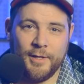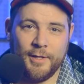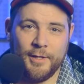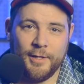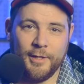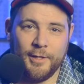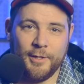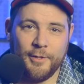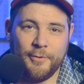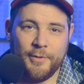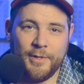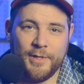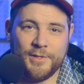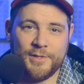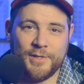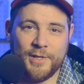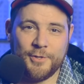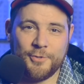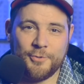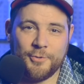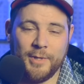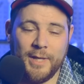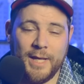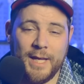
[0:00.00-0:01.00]
including
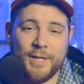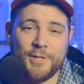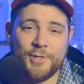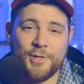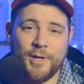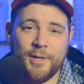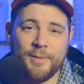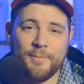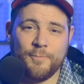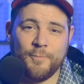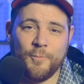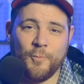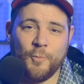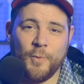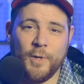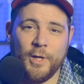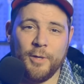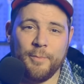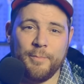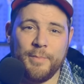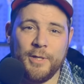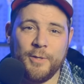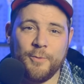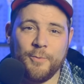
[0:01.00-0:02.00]
Central Asia,
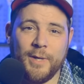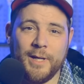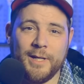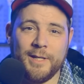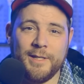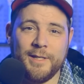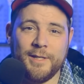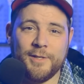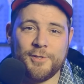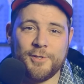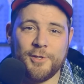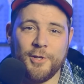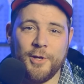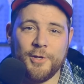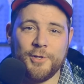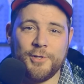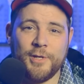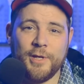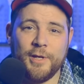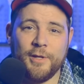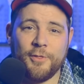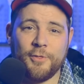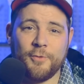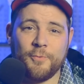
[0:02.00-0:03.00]
where BYD is
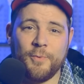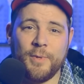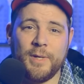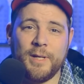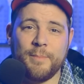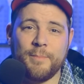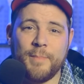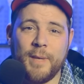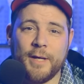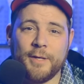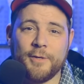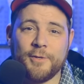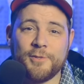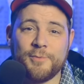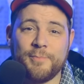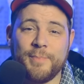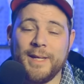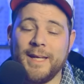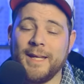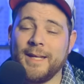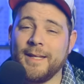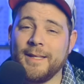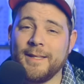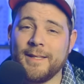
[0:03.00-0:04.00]
launching three models
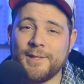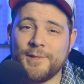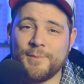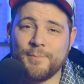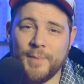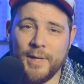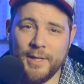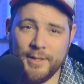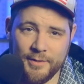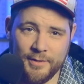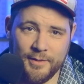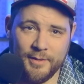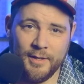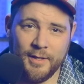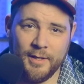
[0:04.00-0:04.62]
beginning this month.